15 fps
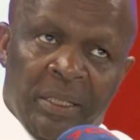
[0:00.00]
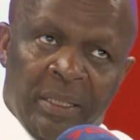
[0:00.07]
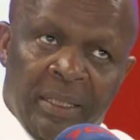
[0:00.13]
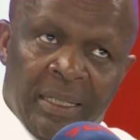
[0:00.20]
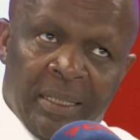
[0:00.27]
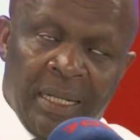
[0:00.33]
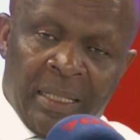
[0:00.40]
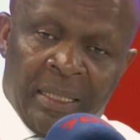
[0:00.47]

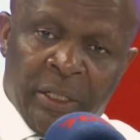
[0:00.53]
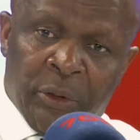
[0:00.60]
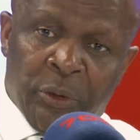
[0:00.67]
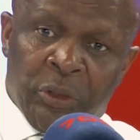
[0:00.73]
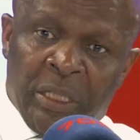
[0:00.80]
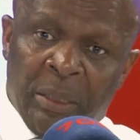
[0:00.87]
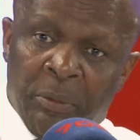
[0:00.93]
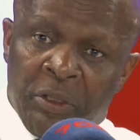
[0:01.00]
business
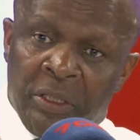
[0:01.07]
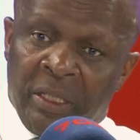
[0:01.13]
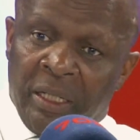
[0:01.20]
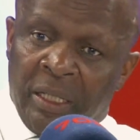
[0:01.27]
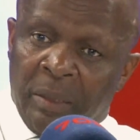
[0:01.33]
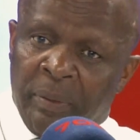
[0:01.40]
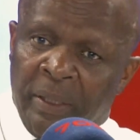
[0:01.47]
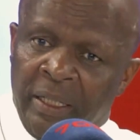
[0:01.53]
attitude
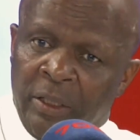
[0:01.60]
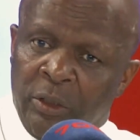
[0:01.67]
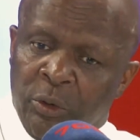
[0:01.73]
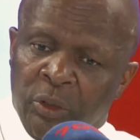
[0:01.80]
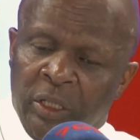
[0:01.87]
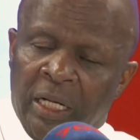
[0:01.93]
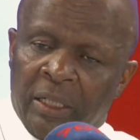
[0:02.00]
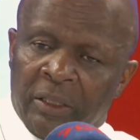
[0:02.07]
demonstrated by the
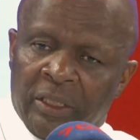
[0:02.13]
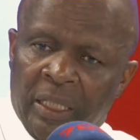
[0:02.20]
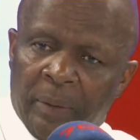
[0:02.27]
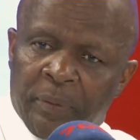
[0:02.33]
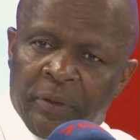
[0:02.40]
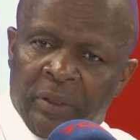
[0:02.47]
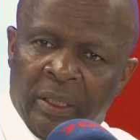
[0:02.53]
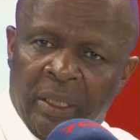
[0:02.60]
two young
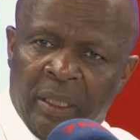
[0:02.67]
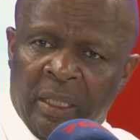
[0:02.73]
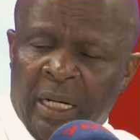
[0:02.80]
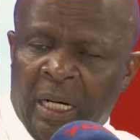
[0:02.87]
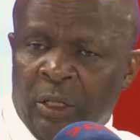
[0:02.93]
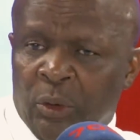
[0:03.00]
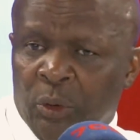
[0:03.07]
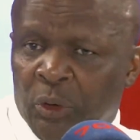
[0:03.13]
chaps,
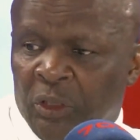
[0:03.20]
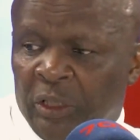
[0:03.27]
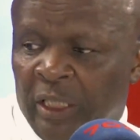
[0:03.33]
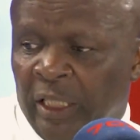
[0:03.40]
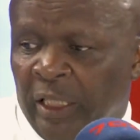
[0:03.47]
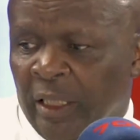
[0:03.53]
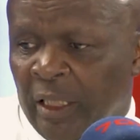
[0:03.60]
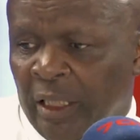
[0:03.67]
Anush
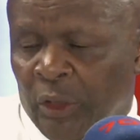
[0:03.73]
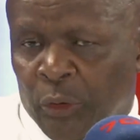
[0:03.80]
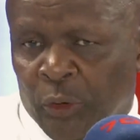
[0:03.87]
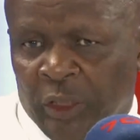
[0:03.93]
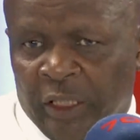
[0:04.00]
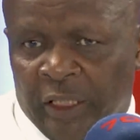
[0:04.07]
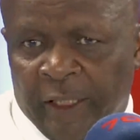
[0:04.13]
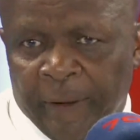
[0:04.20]
and
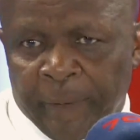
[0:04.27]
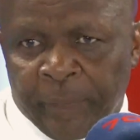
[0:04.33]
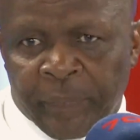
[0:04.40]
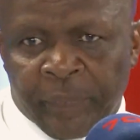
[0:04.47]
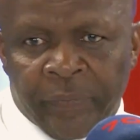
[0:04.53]
Junita.